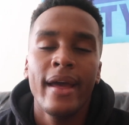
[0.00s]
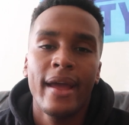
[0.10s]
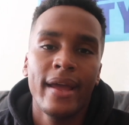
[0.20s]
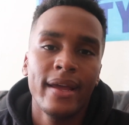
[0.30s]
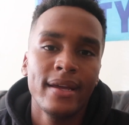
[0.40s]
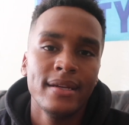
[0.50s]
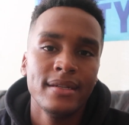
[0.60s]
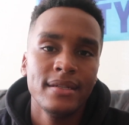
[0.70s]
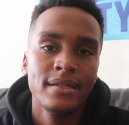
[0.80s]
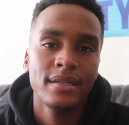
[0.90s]

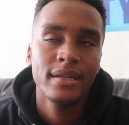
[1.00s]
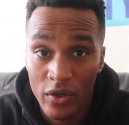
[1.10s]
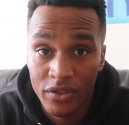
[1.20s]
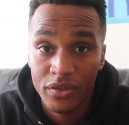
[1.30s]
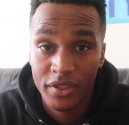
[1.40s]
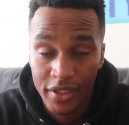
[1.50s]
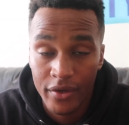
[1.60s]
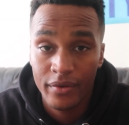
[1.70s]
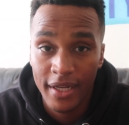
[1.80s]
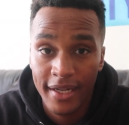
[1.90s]
and also
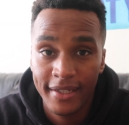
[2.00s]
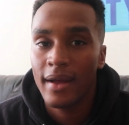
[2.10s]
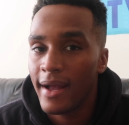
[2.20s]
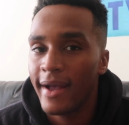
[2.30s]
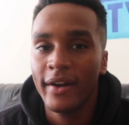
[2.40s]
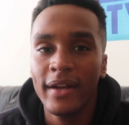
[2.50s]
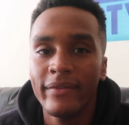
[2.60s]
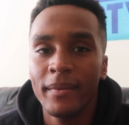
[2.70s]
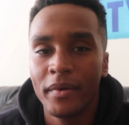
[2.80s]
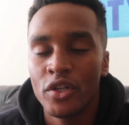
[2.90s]
09. I don't
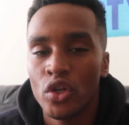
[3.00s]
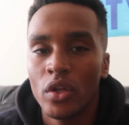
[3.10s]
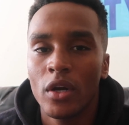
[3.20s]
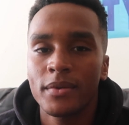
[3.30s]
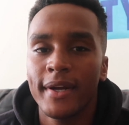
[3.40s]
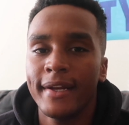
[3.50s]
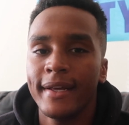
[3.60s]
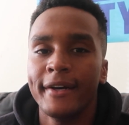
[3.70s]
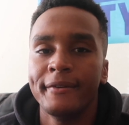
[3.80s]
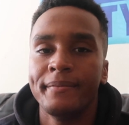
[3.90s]
have upper control arms right
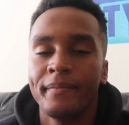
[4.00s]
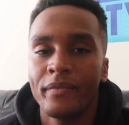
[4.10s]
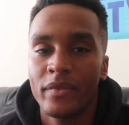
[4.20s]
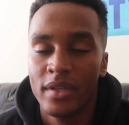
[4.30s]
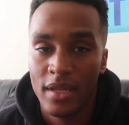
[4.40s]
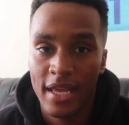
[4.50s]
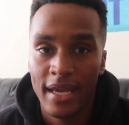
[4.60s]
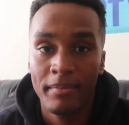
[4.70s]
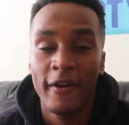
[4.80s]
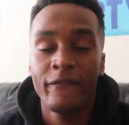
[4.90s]
now,
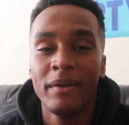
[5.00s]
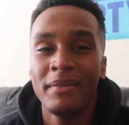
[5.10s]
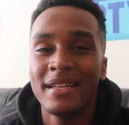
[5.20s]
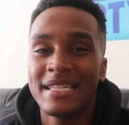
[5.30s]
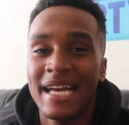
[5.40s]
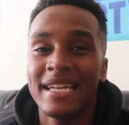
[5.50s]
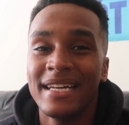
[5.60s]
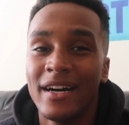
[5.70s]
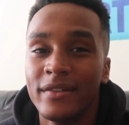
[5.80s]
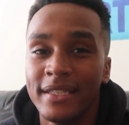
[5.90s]
and my fitment is not
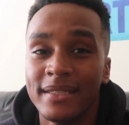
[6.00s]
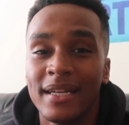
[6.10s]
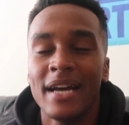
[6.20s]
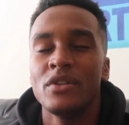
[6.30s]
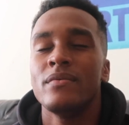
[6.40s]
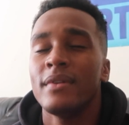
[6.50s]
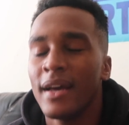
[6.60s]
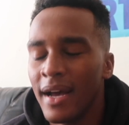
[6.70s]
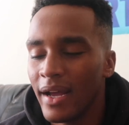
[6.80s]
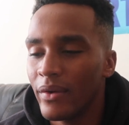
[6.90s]
dialed in. I do
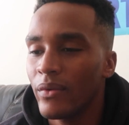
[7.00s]
not